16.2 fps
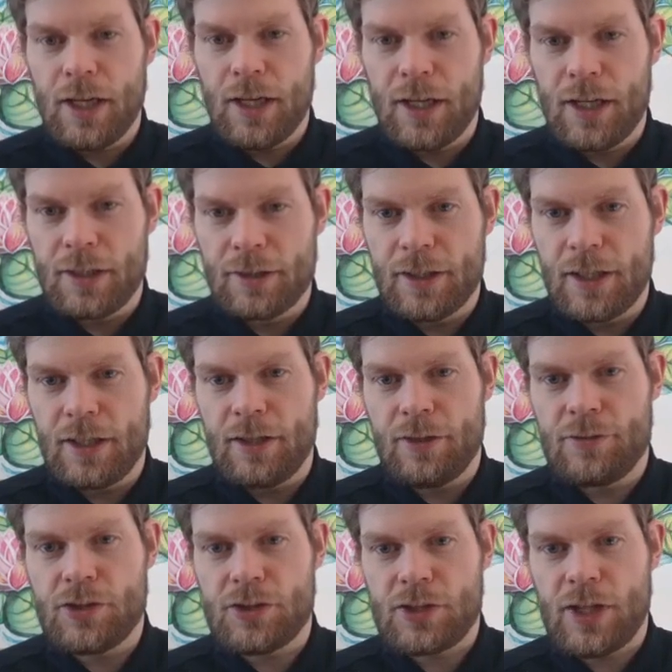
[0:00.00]
And then
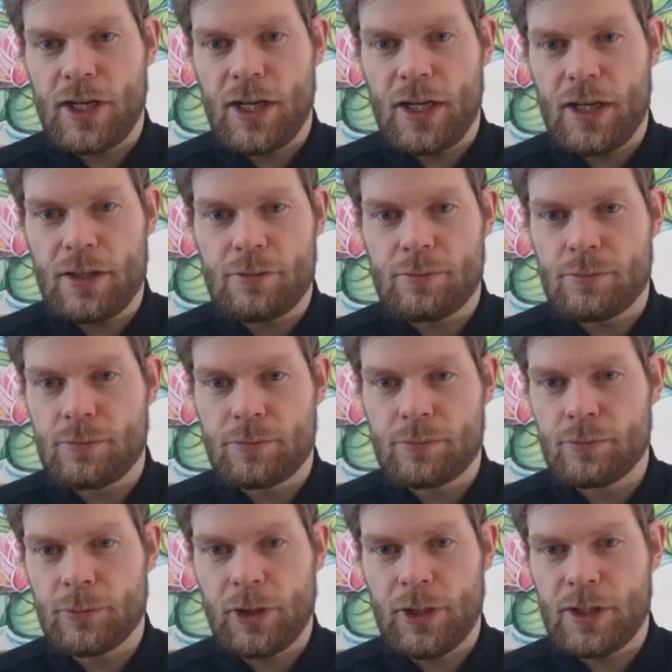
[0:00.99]
I've just got
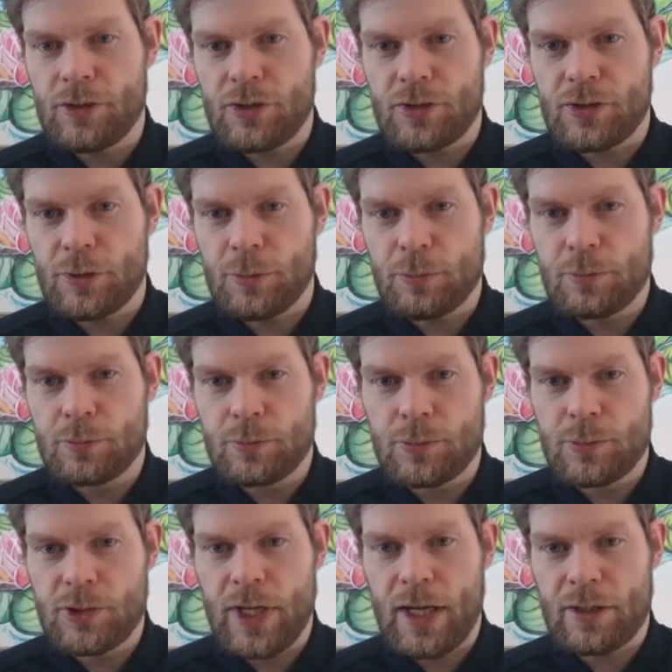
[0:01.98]
like just some
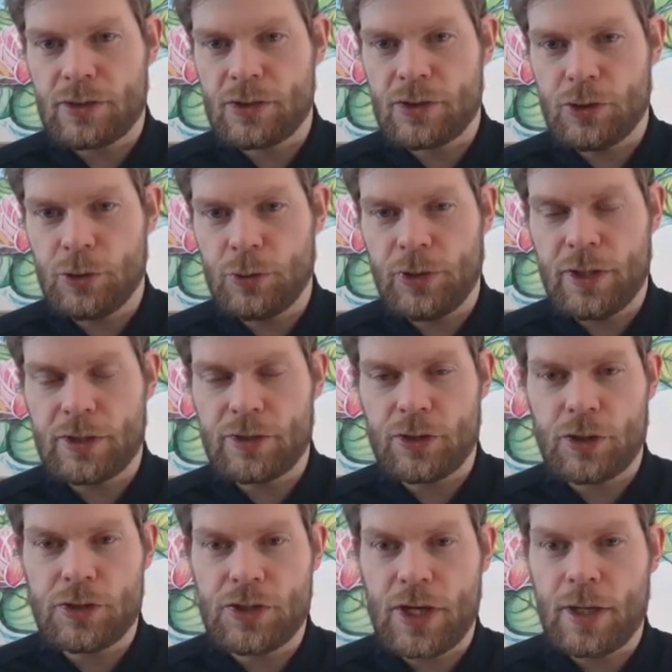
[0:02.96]
text so
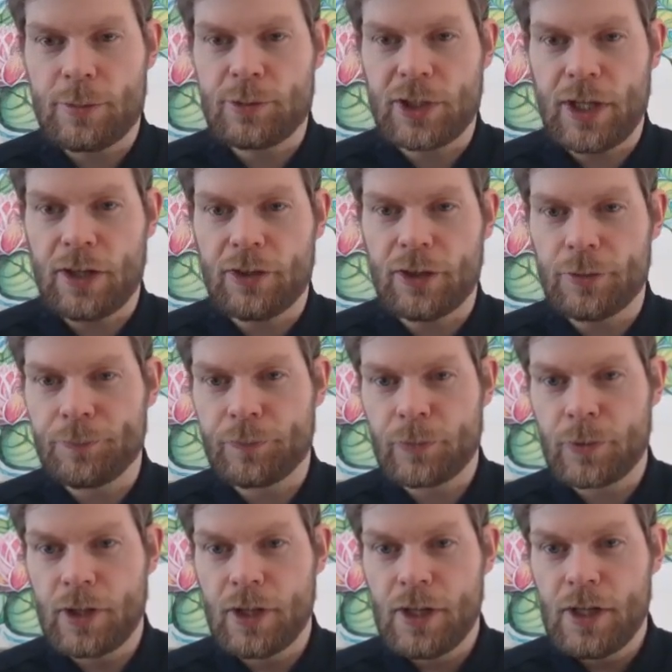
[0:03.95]
things aren't jammed together.
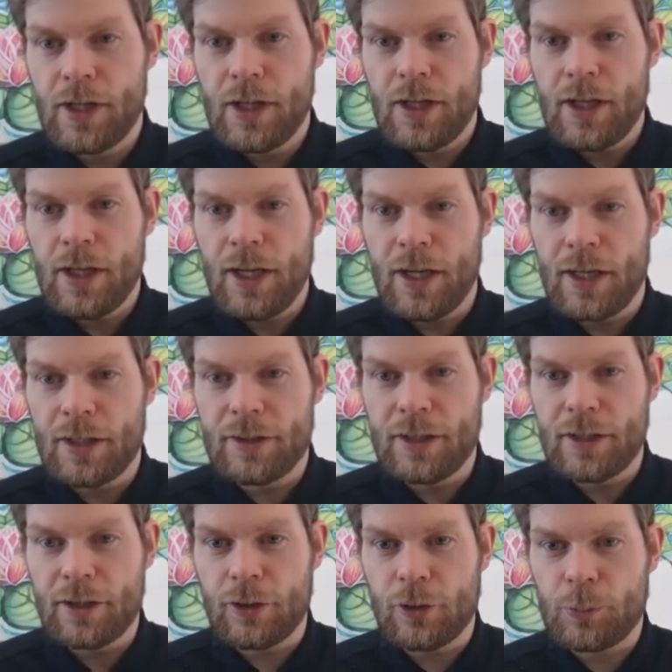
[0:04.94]
And
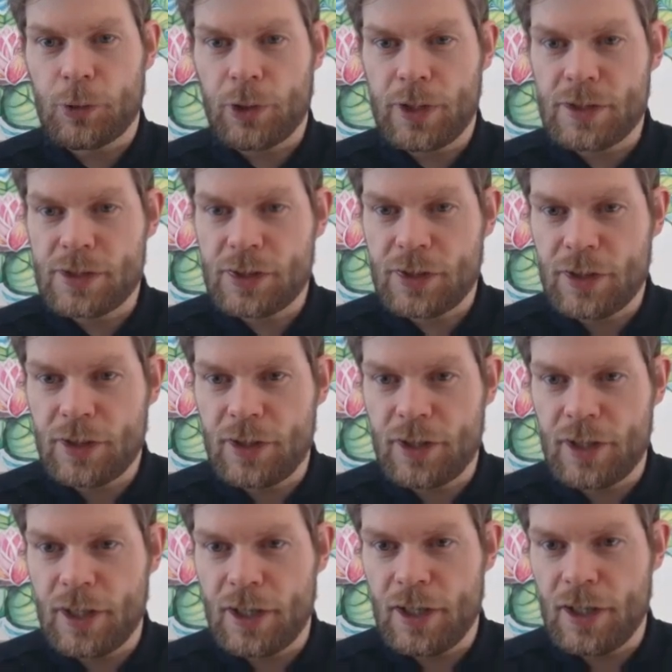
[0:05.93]
then it'll print
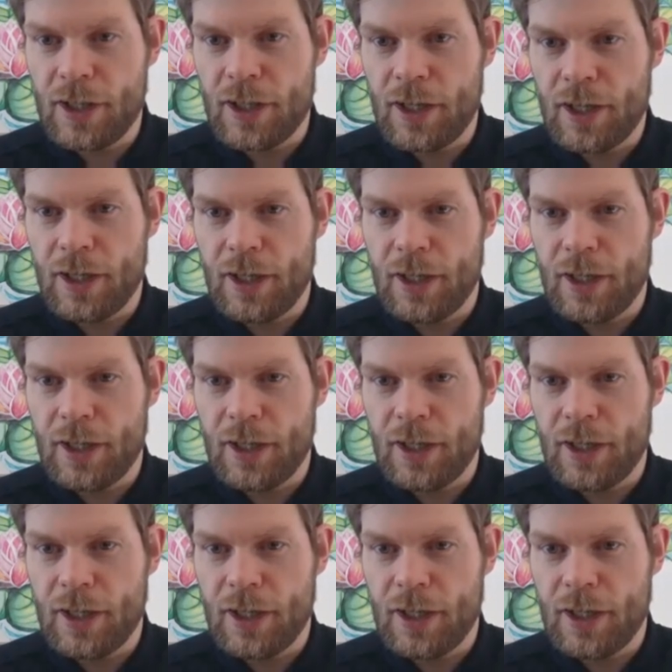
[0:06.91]
the